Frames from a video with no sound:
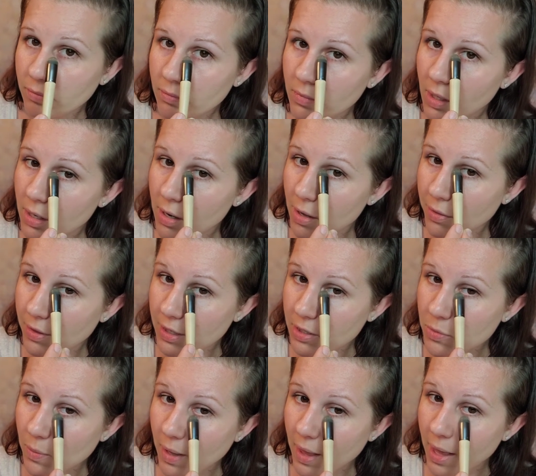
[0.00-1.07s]
Now
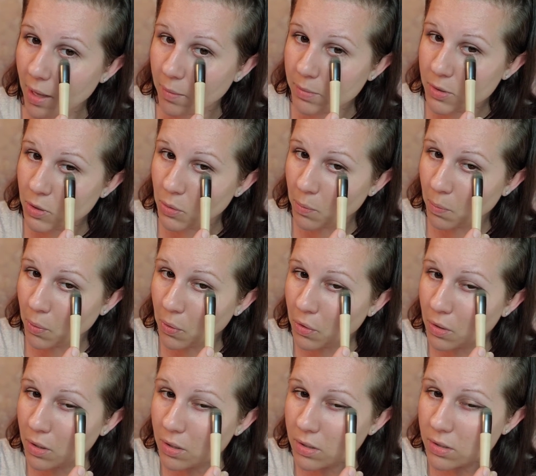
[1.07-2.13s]
this will help to
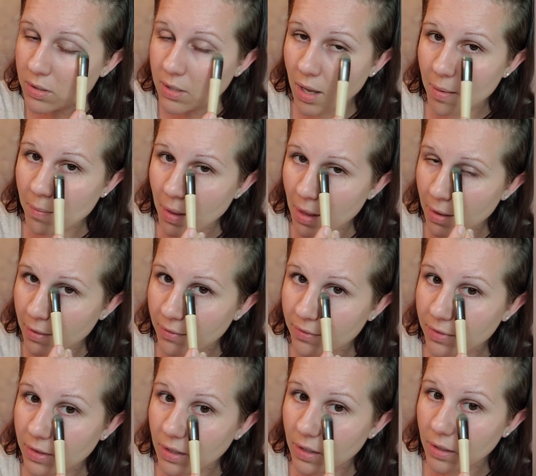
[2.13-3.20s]
pull some
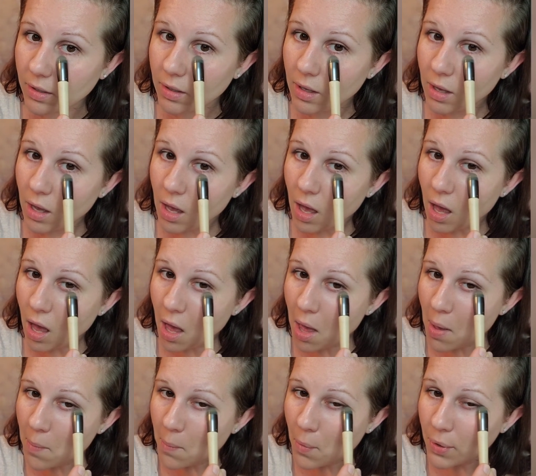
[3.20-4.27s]
of the
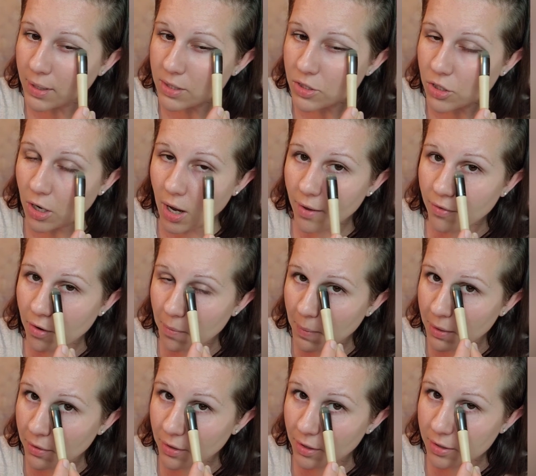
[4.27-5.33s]
moisture from
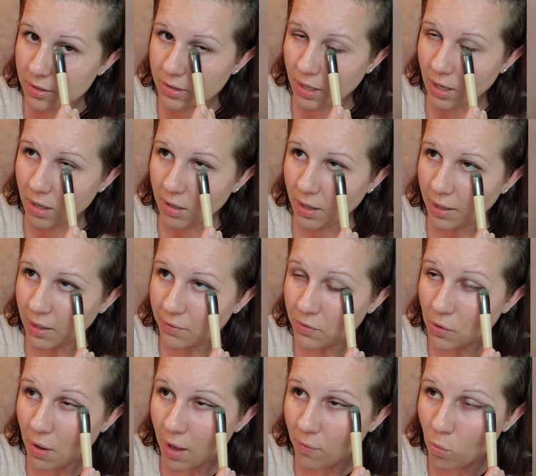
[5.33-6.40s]
under your skin, like if
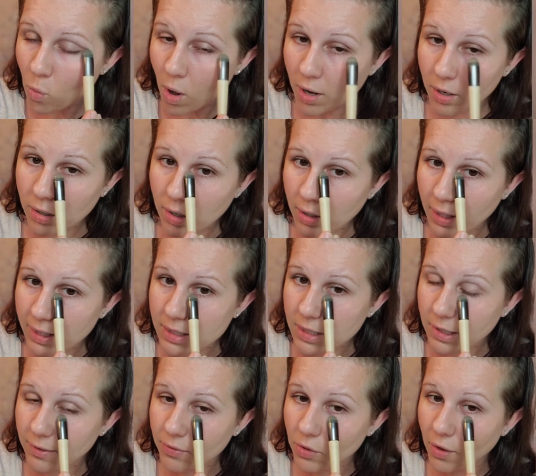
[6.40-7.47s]
you have water
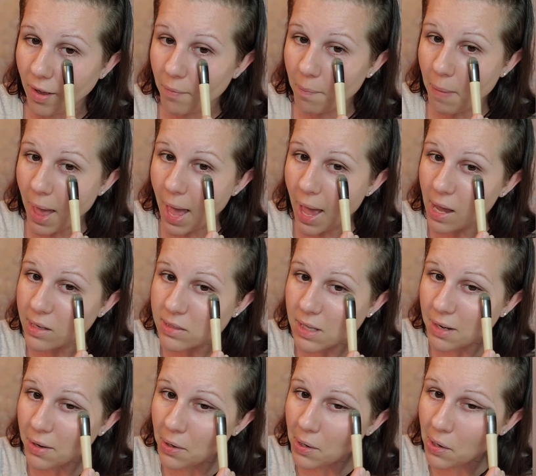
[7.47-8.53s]
collecting, if you have bags
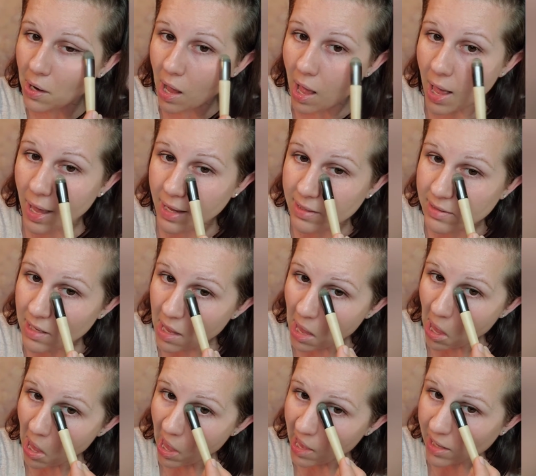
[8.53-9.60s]
under your eyes.
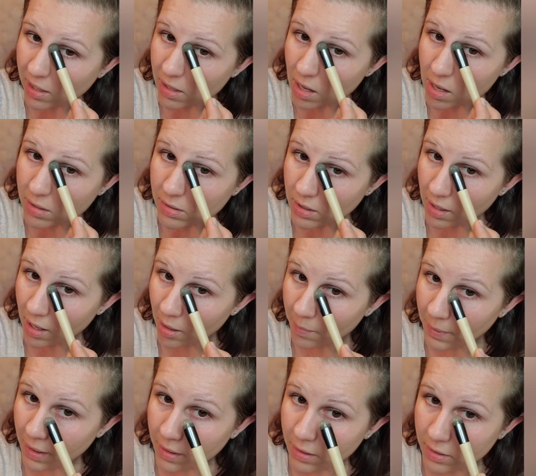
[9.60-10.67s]
It can also help
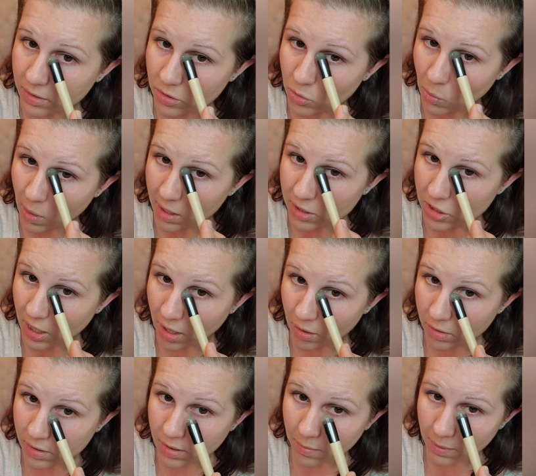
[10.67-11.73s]
kind of squash
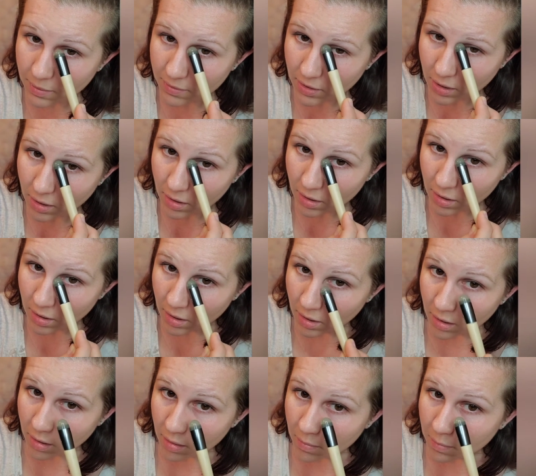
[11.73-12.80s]
out some of the
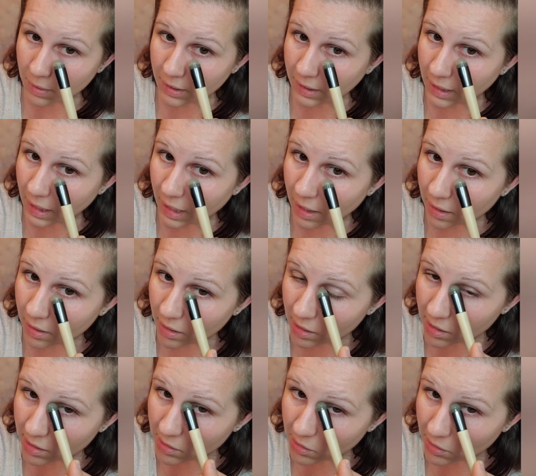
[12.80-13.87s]
milia
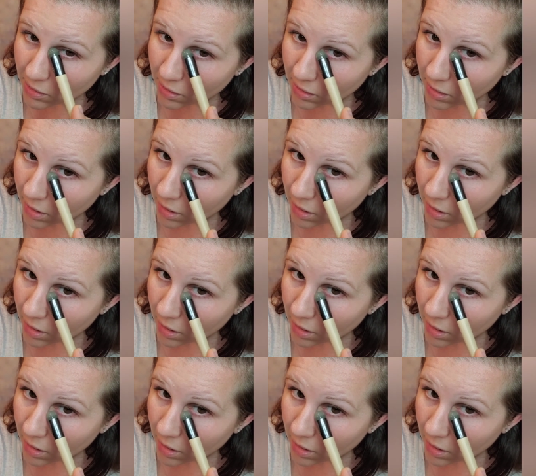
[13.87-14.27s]
in your